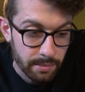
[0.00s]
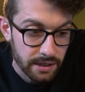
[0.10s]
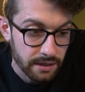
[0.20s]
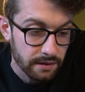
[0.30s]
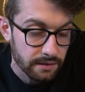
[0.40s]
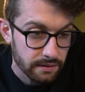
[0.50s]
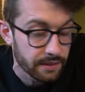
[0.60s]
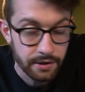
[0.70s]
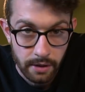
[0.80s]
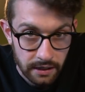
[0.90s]
because
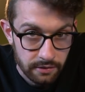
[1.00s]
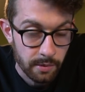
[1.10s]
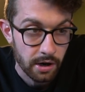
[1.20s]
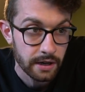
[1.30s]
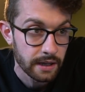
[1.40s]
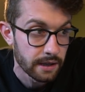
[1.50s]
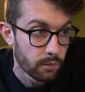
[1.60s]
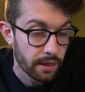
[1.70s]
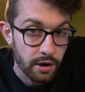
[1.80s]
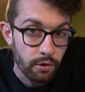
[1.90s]
the director of marketing and
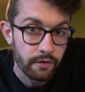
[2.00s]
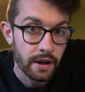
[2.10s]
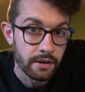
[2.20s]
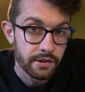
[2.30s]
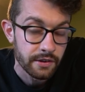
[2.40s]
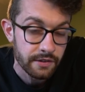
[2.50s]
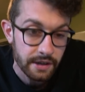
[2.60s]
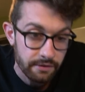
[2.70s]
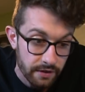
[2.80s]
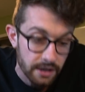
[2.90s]
one of the co-founders had
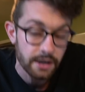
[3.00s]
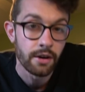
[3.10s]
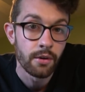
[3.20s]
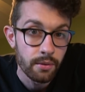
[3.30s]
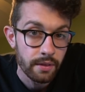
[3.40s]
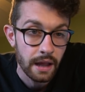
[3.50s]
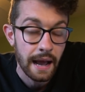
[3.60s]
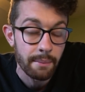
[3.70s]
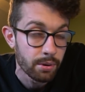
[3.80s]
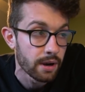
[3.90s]
seen a video that
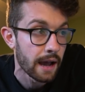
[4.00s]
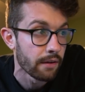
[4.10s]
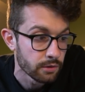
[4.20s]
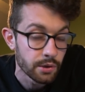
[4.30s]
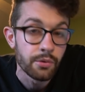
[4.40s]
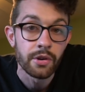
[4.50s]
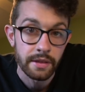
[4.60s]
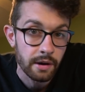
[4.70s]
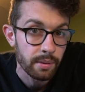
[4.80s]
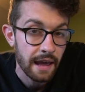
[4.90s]
I put out using
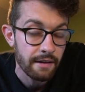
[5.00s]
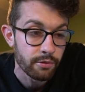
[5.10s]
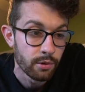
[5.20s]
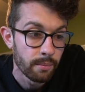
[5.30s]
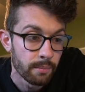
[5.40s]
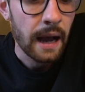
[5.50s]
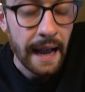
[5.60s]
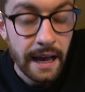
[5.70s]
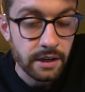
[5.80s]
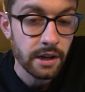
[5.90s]
their platform. I
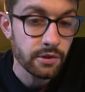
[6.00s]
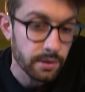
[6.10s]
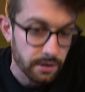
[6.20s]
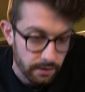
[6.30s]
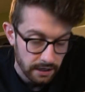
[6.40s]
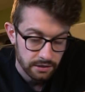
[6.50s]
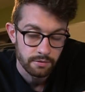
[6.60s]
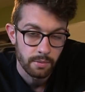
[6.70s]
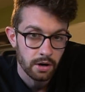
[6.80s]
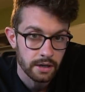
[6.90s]
got in touch with the director
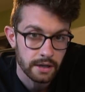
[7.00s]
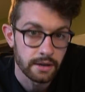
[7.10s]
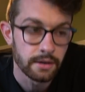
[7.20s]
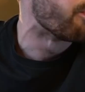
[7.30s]
of marketing,